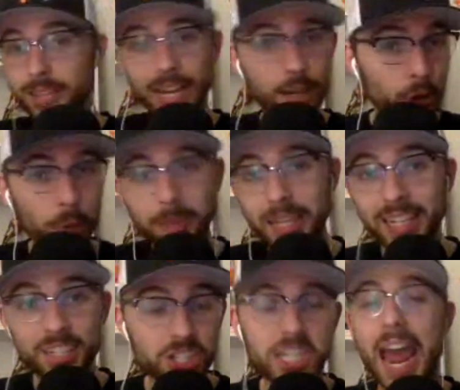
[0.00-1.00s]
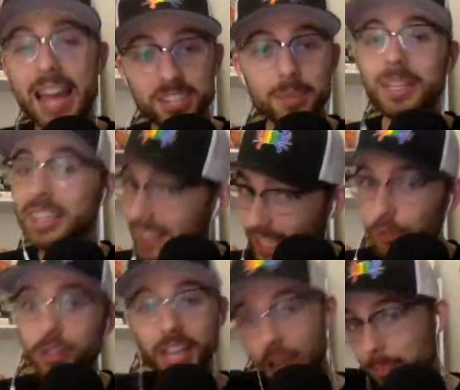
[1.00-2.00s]
And I don't mean his stats. I mean
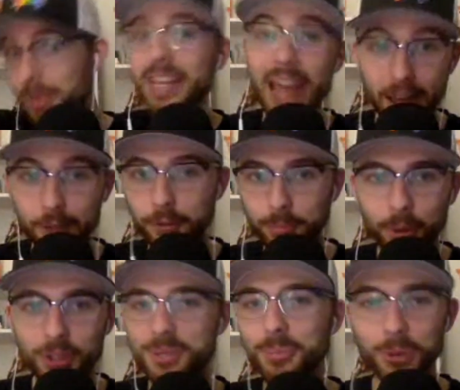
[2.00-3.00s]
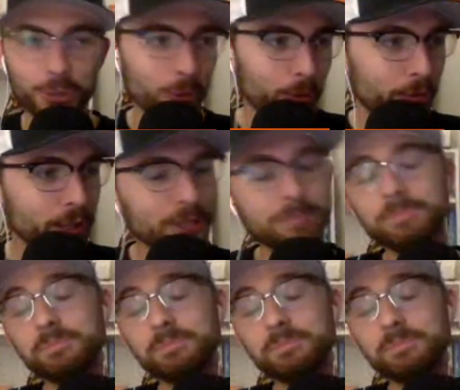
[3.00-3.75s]
literally up and down from Baltimore and Norfolk.